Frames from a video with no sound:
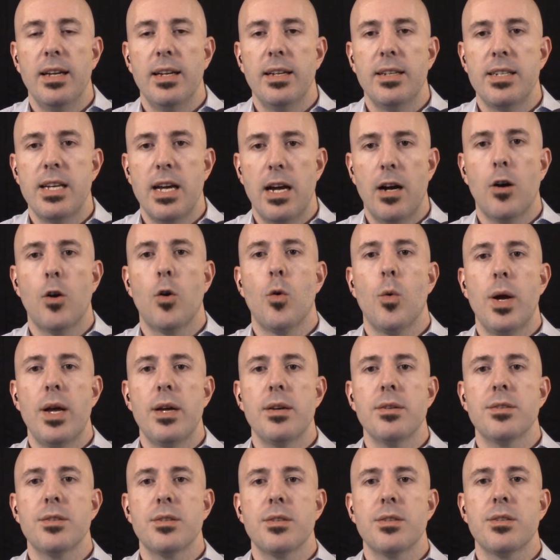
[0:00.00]

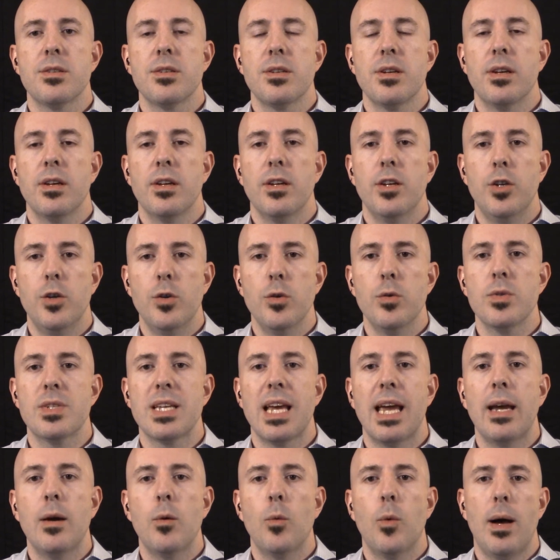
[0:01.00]
Terrorists use
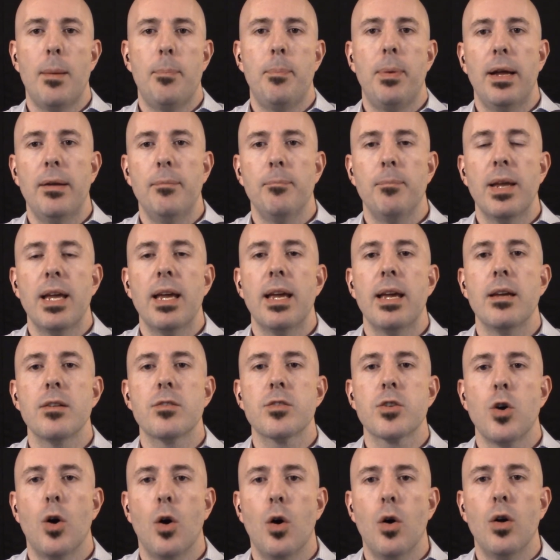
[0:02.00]
a weapon.
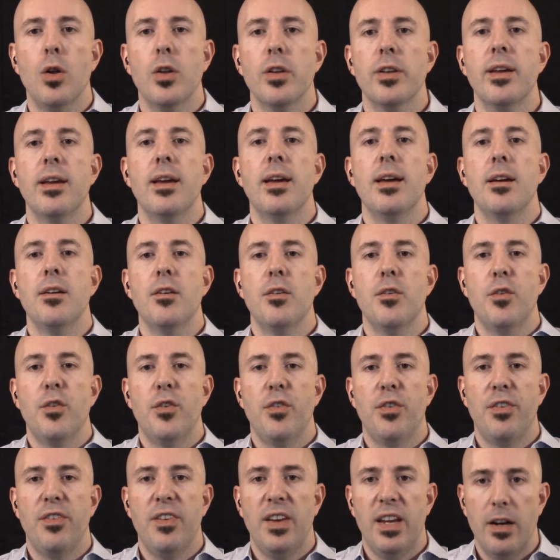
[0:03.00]
It's called
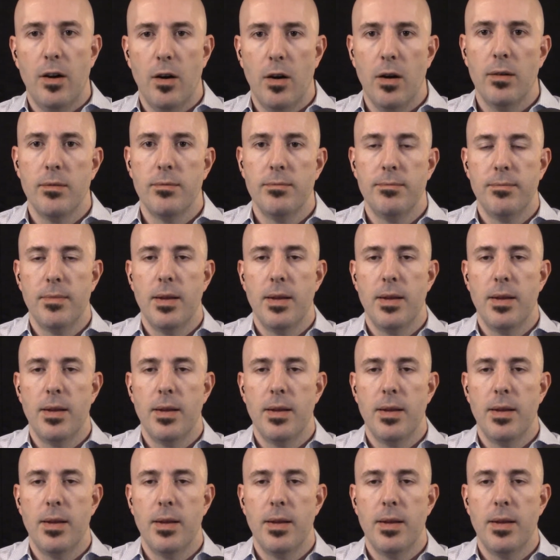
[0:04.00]
fear.